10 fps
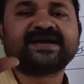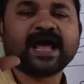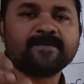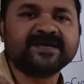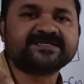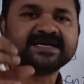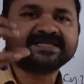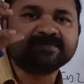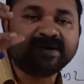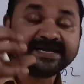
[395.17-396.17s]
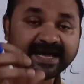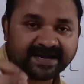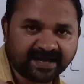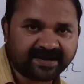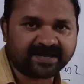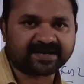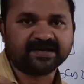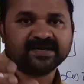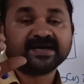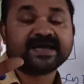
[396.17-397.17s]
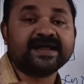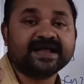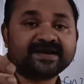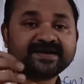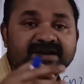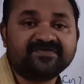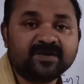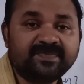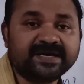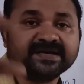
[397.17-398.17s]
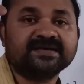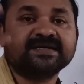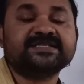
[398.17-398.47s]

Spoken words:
Trap is nothing but an error. An error will be